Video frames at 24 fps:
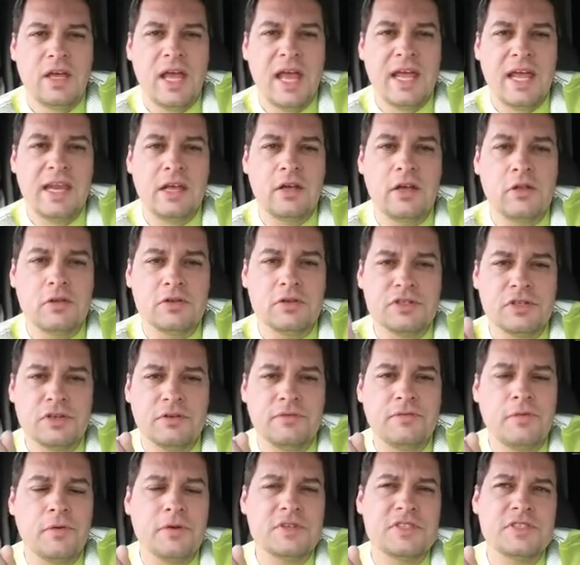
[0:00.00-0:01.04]
heading closer
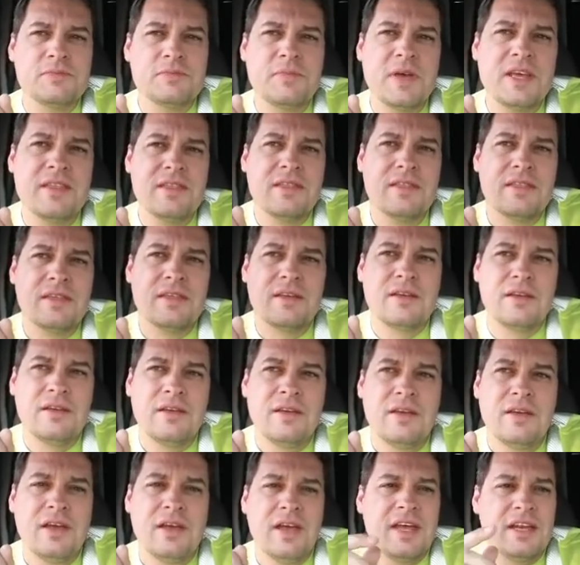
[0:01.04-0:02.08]
to Fort Smith.
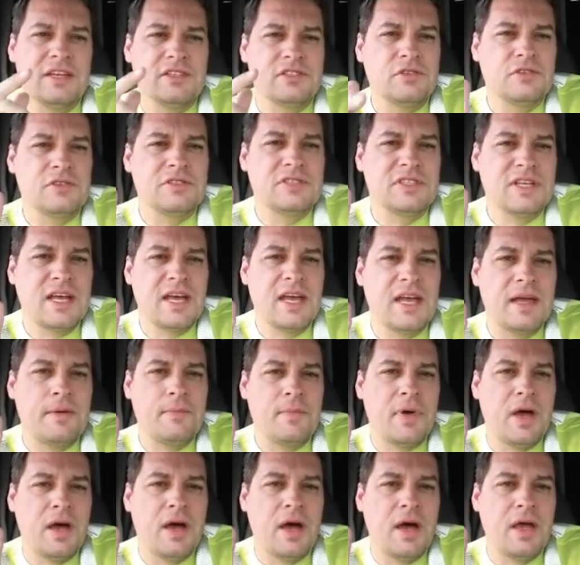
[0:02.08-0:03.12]
And as soon as I
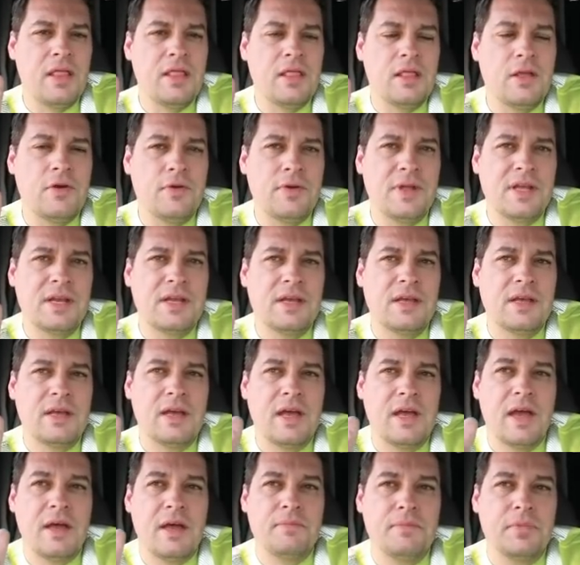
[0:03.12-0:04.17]
am unloaded,
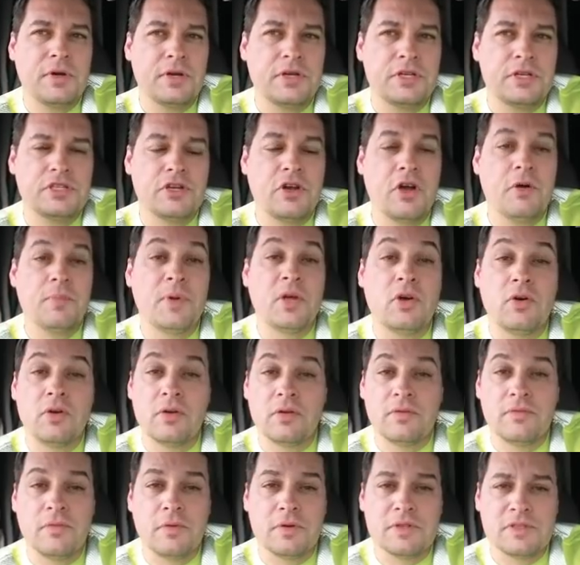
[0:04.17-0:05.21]
I'm pretty sure I'll be
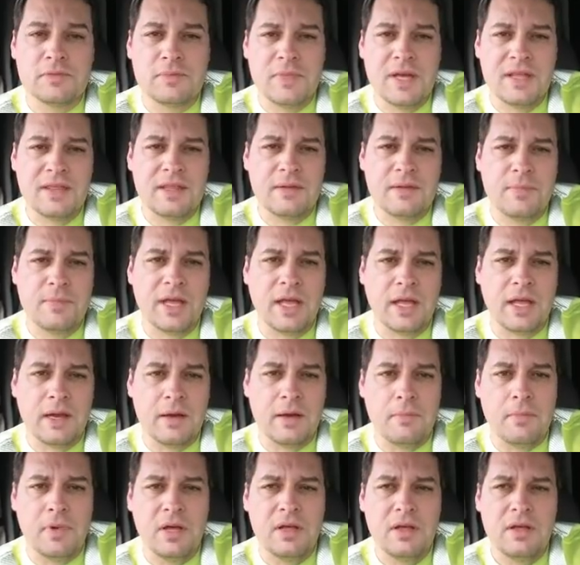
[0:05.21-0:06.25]
going to Fort Smith and picking
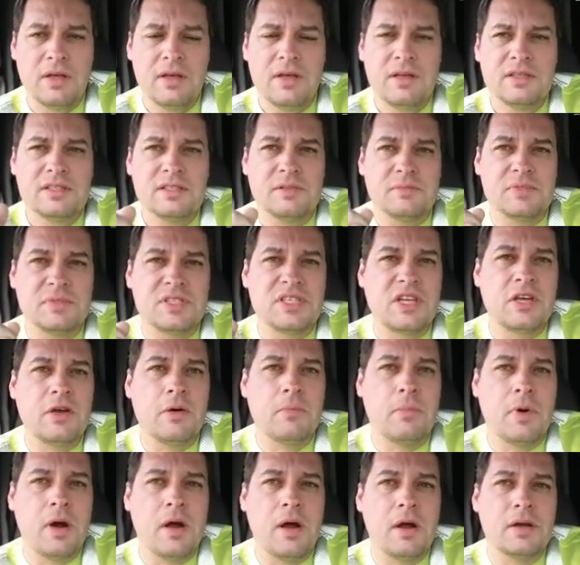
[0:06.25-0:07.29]
up some steel
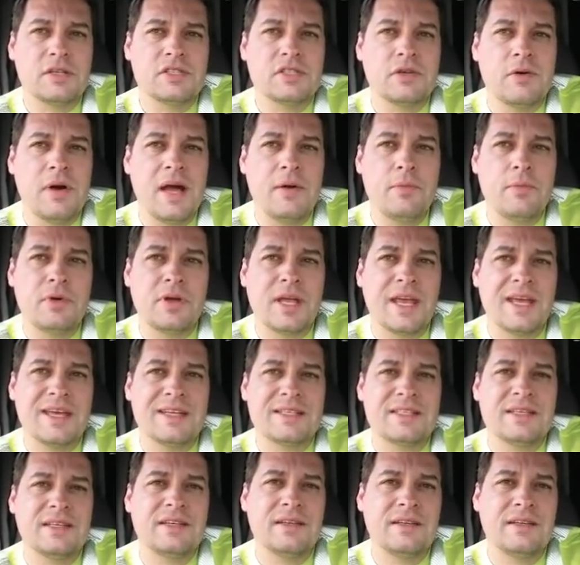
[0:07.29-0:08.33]
bar. So I will get